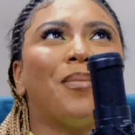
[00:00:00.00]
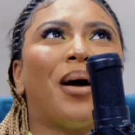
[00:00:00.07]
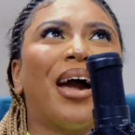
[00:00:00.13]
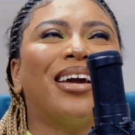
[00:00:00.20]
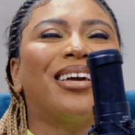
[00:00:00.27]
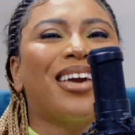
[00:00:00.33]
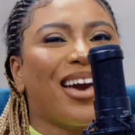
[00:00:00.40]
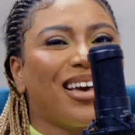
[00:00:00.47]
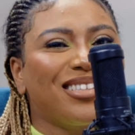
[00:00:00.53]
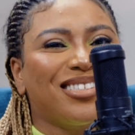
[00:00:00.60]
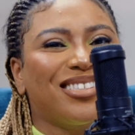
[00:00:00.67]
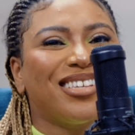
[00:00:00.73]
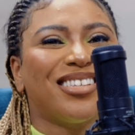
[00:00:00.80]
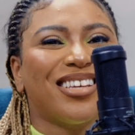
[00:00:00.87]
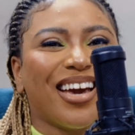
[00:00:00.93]
My
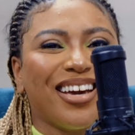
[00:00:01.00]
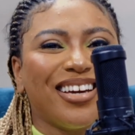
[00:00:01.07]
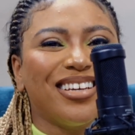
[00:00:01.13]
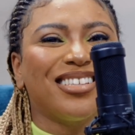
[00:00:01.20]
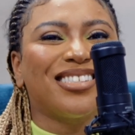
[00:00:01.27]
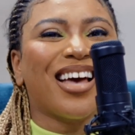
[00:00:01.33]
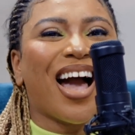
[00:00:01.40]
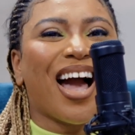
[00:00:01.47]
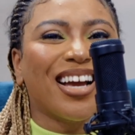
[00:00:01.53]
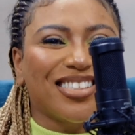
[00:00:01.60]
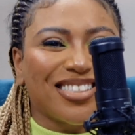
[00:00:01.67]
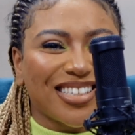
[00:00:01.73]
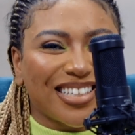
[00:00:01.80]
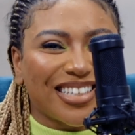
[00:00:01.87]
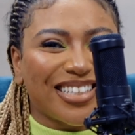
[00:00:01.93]
guest today is
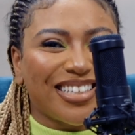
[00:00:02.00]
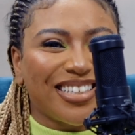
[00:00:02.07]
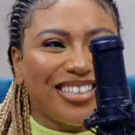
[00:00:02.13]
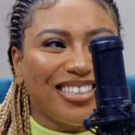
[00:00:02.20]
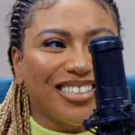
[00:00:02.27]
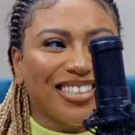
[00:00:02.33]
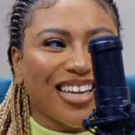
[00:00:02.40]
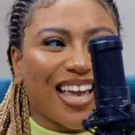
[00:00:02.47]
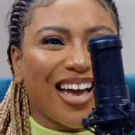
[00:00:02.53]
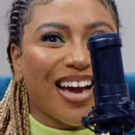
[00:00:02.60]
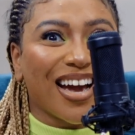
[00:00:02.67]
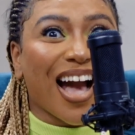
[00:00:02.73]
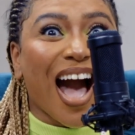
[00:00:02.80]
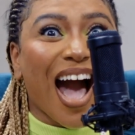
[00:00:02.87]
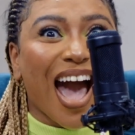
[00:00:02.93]
actually
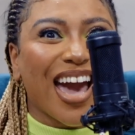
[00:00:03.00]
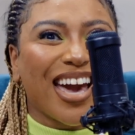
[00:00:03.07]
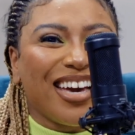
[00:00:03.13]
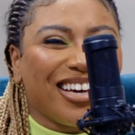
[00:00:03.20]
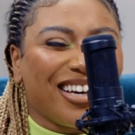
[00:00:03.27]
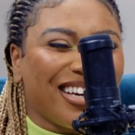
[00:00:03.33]
a guy.